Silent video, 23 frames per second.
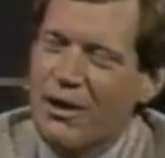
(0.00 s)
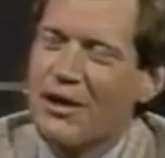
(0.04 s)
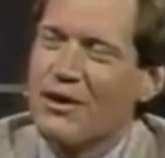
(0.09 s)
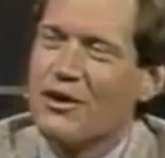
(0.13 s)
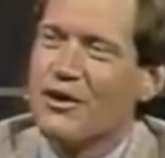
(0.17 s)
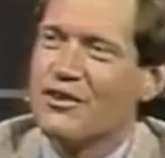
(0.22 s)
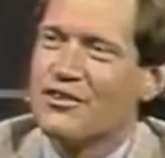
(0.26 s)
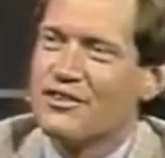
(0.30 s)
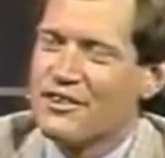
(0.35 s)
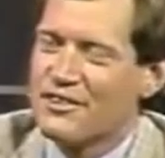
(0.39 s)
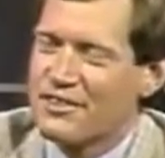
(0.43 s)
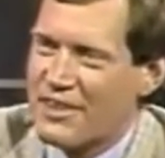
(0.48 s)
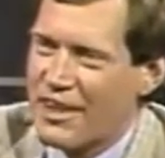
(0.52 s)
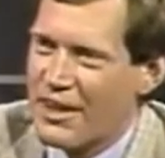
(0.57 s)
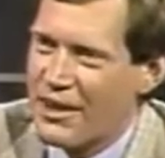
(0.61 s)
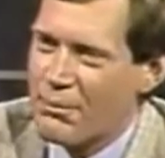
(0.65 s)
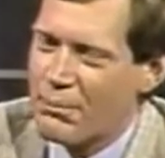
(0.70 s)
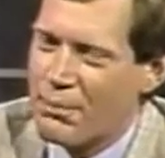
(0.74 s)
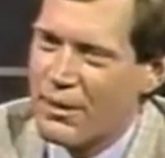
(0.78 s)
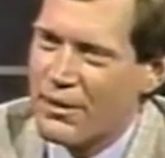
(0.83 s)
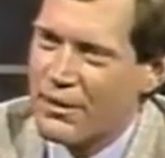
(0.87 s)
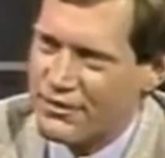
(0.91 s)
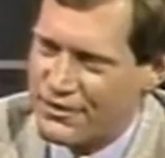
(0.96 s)
what we ought to do is just get
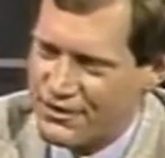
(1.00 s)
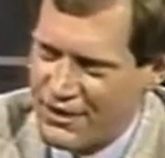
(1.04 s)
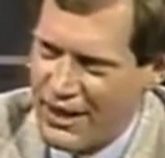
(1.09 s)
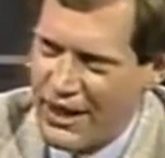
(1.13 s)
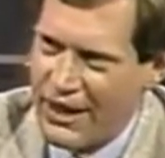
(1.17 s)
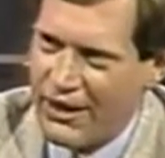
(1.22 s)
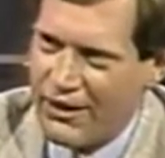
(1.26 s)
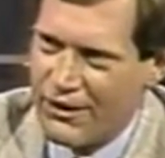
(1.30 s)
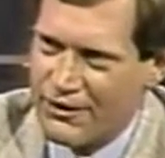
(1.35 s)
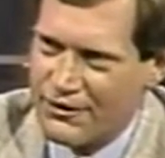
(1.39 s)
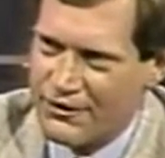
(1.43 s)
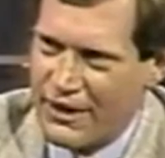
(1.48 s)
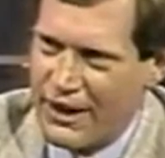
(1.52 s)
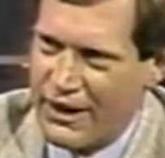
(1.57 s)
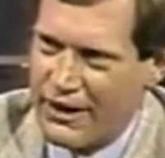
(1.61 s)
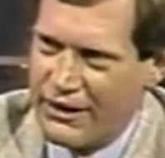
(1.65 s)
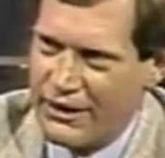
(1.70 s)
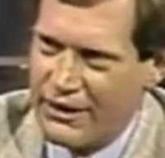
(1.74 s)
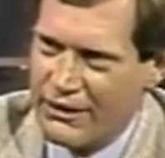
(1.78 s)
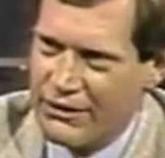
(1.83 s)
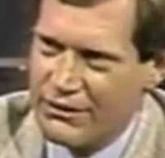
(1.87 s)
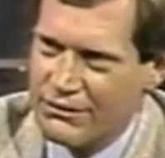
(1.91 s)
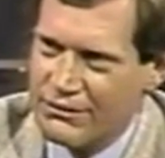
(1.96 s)
a, a scales out
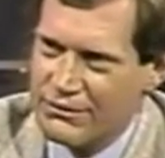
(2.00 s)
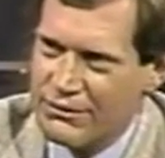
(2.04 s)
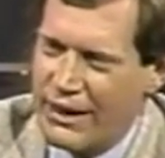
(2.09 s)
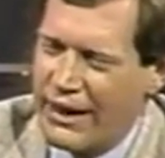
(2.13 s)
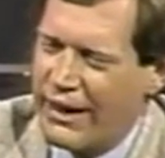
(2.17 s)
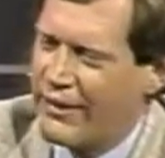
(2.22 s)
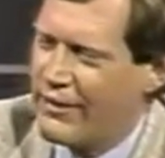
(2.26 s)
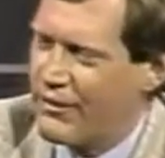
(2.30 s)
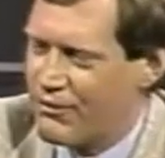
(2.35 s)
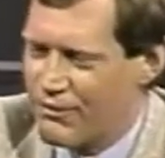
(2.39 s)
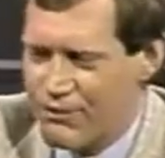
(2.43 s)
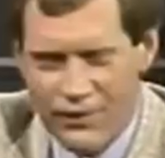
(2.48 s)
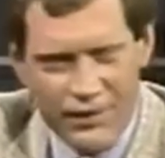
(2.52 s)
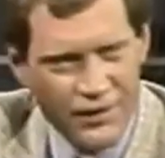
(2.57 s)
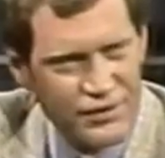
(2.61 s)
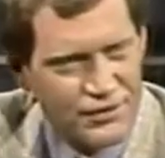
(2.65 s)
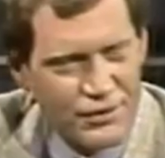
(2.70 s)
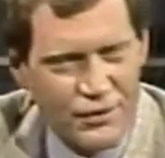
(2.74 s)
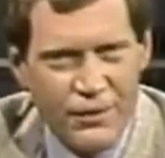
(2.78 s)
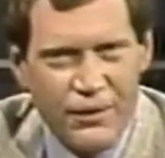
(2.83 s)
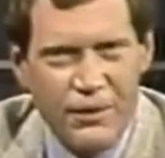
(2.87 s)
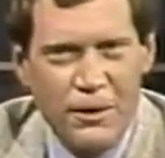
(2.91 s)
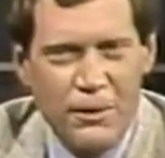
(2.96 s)
here. And the
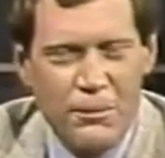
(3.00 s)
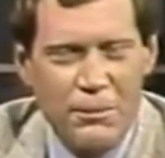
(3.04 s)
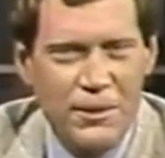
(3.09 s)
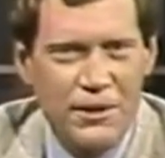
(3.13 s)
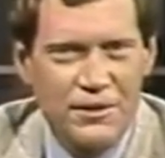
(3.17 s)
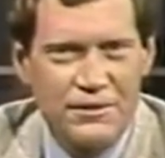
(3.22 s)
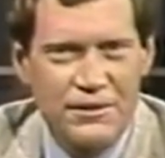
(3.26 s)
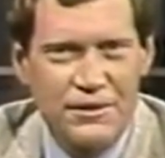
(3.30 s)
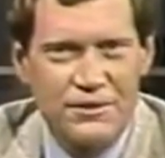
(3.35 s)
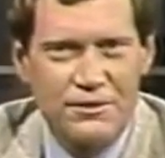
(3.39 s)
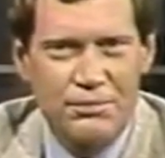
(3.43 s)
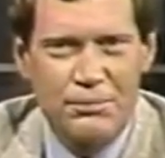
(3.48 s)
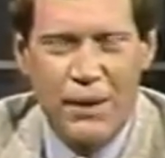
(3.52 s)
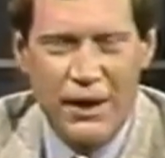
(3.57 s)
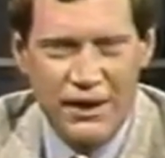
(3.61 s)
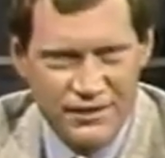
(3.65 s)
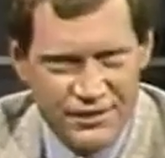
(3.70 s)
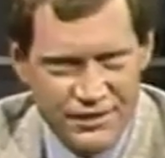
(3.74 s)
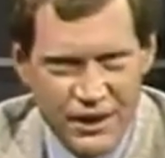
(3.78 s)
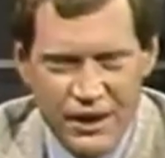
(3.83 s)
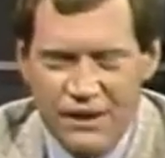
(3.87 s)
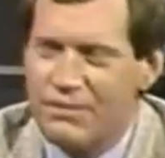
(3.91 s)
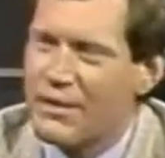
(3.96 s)
first order of business,
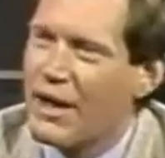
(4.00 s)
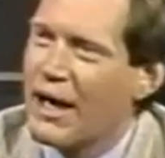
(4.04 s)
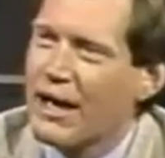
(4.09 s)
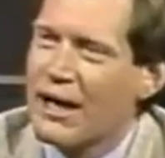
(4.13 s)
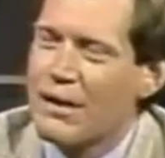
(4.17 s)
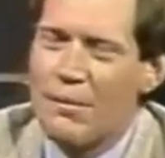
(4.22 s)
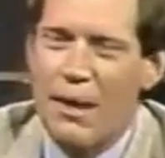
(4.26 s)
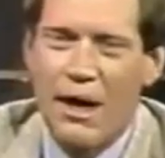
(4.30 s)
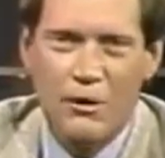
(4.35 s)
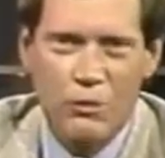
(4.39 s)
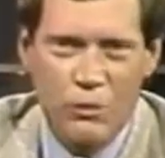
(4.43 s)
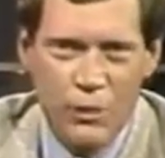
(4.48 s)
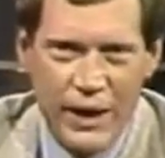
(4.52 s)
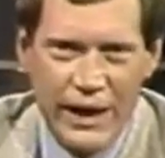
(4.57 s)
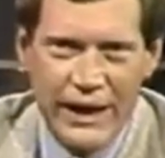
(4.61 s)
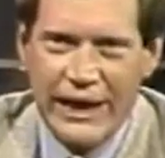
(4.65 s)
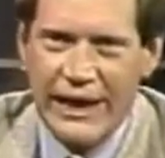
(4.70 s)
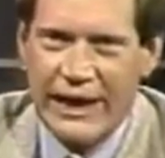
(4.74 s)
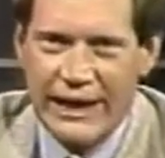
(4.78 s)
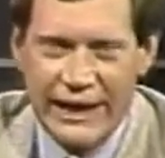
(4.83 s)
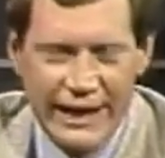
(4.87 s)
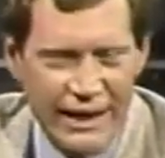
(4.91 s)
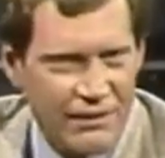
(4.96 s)
myself, I'll come out,
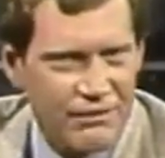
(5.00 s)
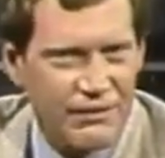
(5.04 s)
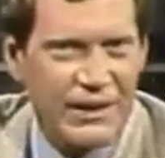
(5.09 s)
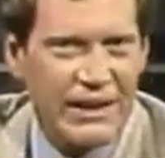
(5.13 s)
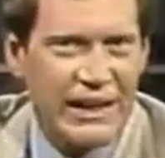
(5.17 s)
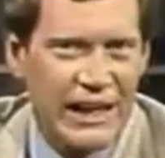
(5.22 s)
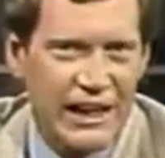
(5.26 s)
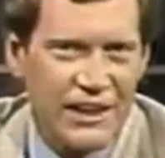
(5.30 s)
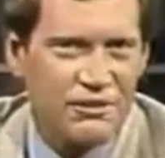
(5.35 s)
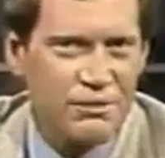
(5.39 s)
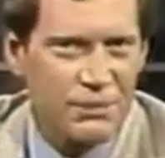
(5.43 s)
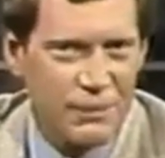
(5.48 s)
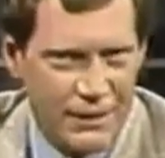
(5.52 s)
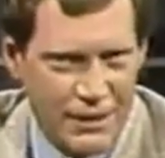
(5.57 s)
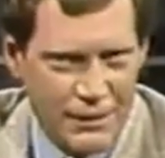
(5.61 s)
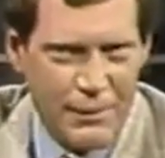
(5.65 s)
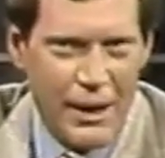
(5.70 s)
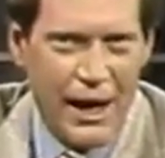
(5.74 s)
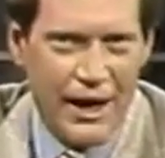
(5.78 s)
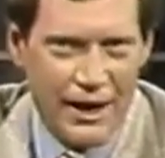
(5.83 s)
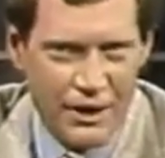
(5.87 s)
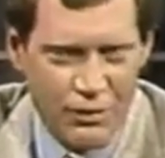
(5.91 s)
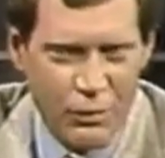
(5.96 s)
weigh in, and every guest would
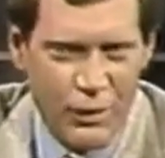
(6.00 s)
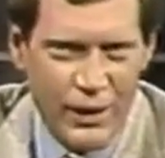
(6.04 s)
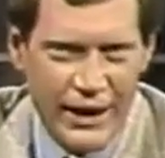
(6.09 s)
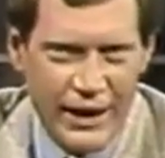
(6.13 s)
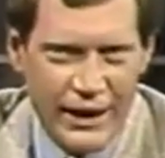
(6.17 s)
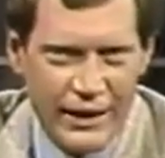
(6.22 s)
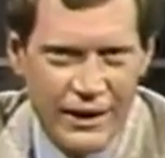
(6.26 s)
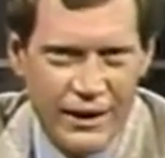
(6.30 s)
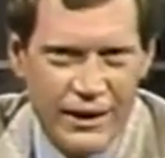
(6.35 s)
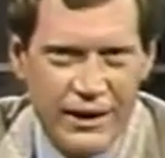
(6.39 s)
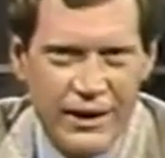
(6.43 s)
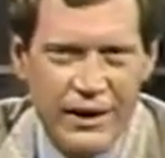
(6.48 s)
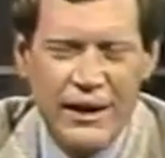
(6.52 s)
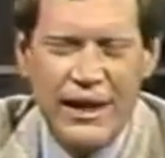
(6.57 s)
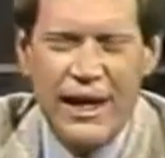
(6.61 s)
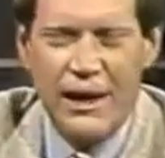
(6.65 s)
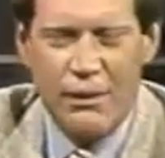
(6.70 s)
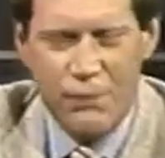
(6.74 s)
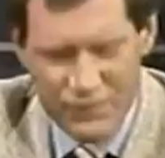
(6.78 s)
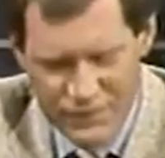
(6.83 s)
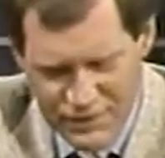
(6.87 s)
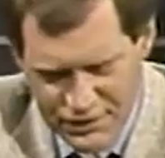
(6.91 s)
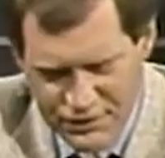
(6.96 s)
come out and weigh in. Weigh
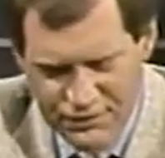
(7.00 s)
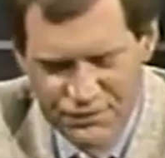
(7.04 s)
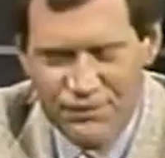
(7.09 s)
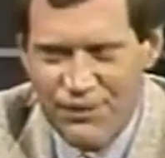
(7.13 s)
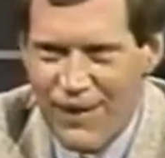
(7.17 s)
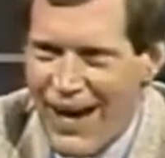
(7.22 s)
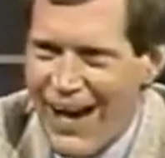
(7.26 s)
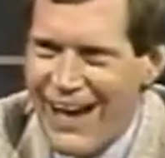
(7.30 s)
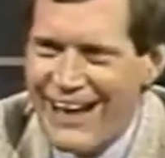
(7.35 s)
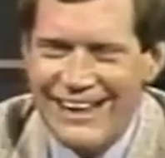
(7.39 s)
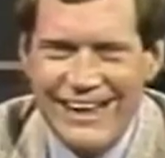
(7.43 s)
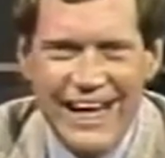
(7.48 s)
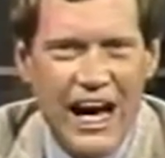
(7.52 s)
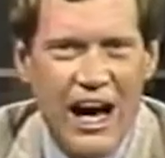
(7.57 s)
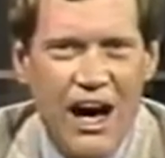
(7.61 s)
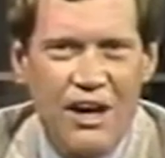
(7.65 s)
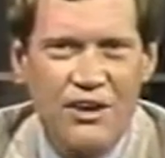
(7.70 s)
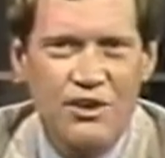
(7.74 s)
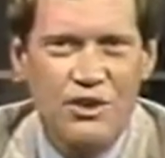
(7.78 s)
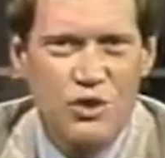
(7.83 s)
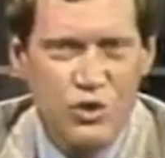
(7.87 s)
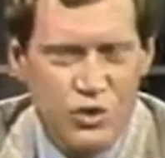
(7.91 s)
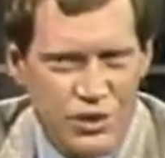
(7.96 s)
and we'll in. just find
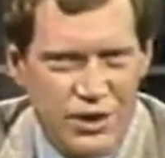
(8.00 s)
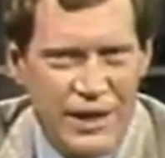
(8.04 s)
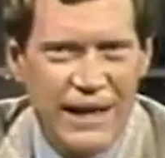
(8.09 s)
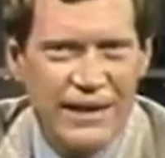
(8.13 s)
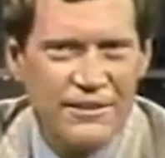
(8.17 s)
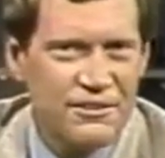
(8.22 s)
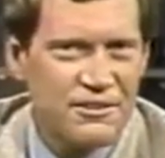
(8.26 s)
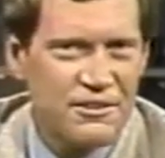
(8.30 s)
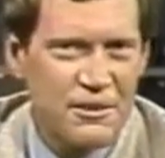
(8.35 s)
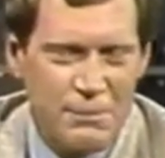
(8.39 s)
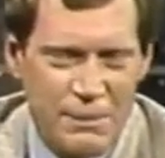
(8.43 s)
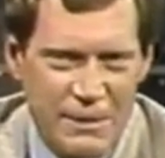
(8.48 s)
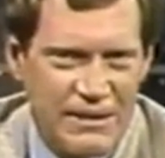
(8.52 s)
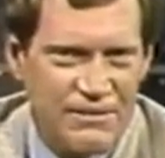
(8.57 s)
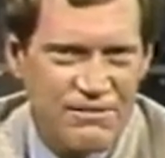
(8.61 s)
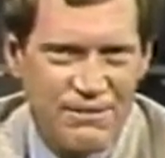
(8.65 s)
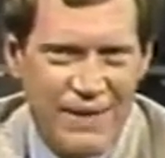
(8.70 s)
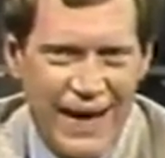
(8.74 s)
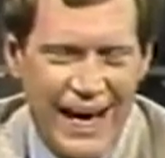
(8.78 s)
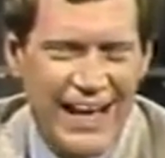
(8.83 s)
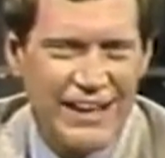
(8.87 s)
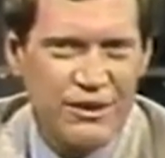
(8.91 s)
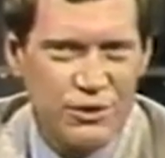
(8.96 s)
out who tends to be
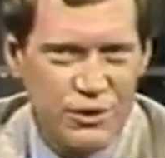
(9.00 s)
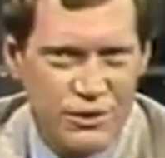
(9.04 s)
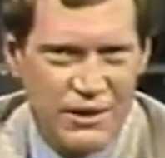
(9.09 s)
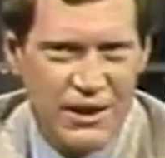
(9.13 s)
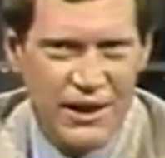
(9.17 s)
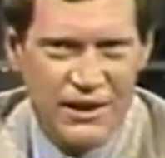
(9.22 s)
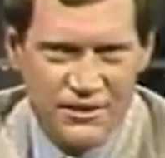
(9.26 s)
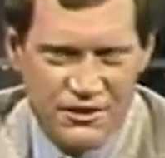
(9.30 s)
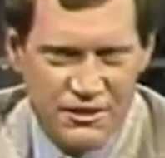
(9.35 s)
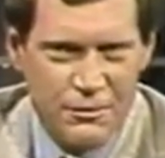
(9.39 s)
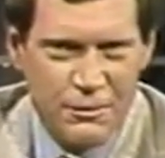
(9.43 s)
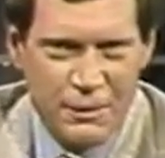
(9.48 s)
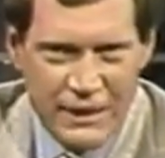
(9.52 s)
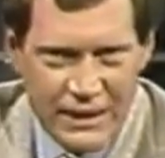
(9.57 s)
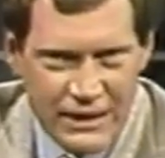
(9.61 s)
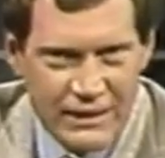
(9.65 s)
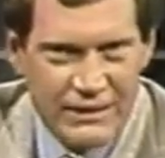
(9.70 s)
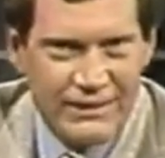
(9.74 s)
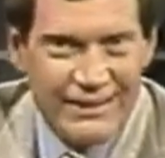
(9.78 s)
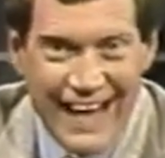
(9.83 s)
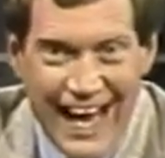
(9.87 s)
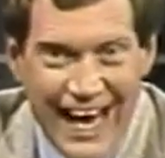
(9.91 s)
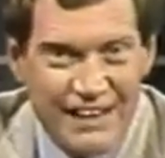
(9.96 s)
fat, who tends to
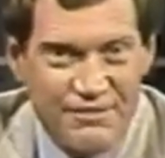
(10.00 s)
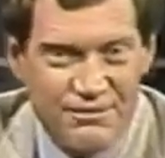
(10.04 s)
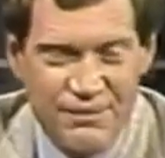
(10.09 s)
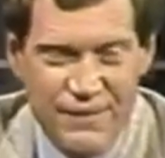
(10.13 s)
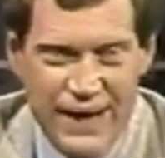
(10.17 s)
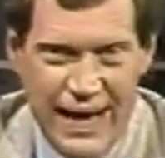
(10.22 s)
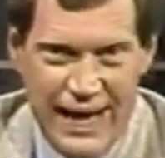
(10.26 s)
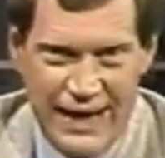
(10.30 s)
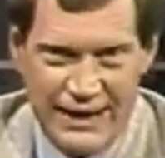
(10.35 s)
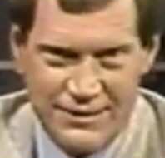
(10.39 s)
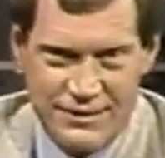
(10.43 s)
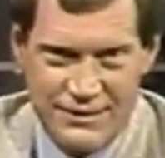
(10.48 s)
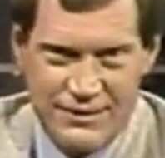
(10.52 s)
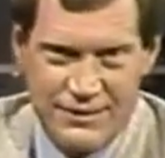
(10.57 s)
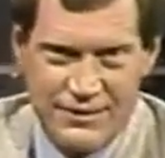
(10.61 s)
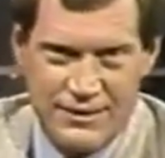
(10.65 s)
be not fat.